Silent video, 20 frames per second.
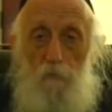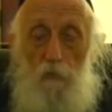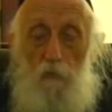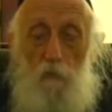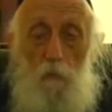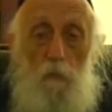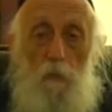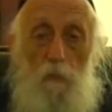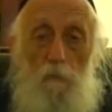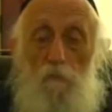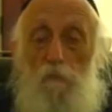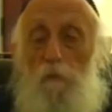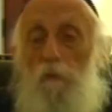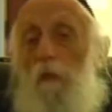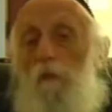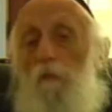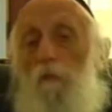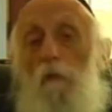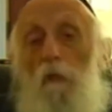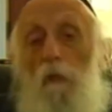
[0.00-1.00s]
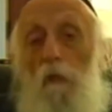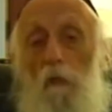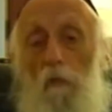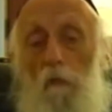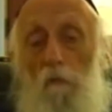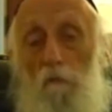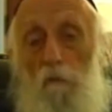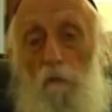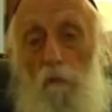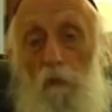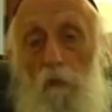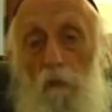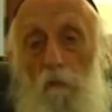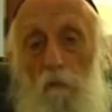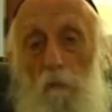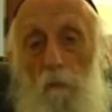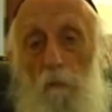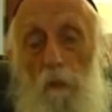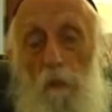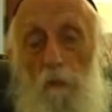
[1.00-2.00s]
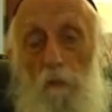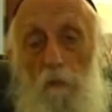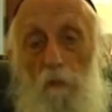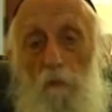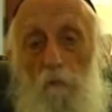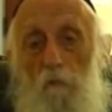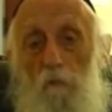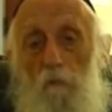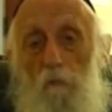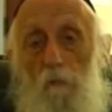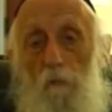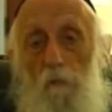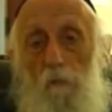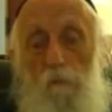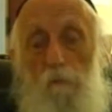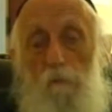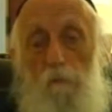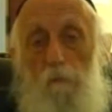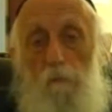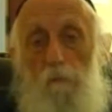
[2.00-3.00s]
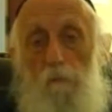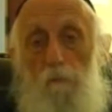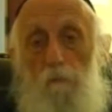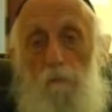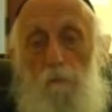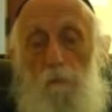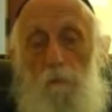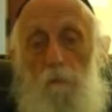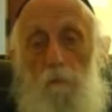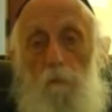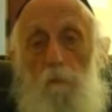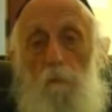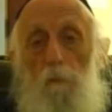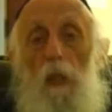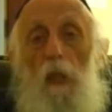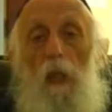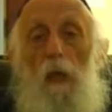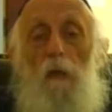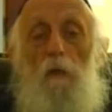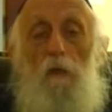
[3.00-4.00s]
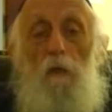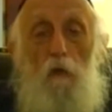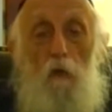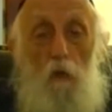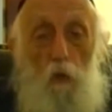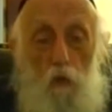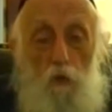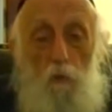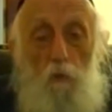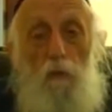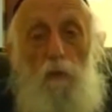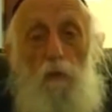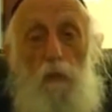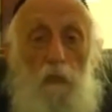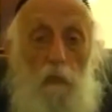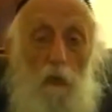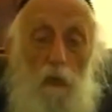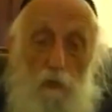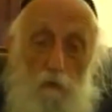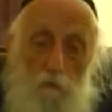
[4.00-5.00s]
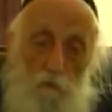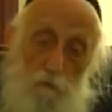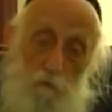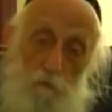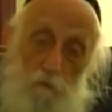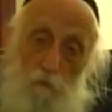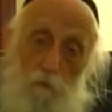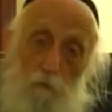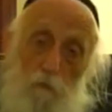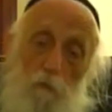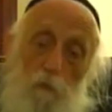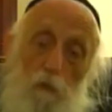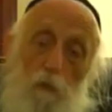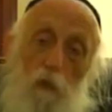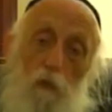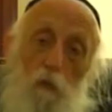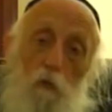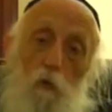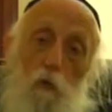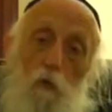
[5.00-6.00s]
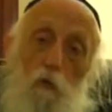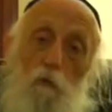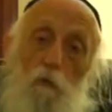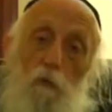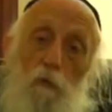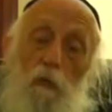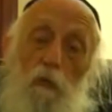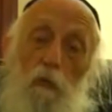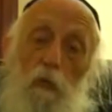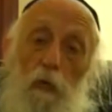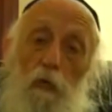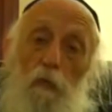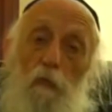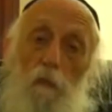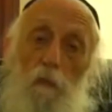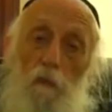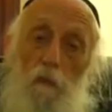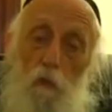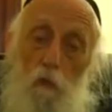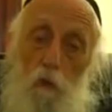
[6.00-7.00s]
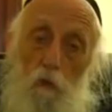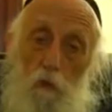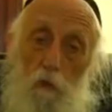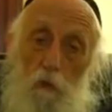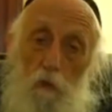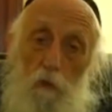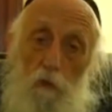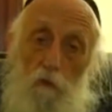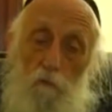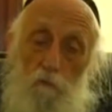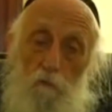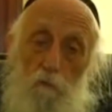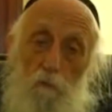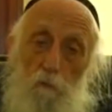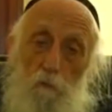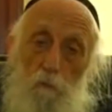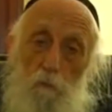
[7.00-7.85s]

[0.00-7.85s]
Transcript: And so we emphasize the negative instead of the positive. I think children need love, and children need unconditional love.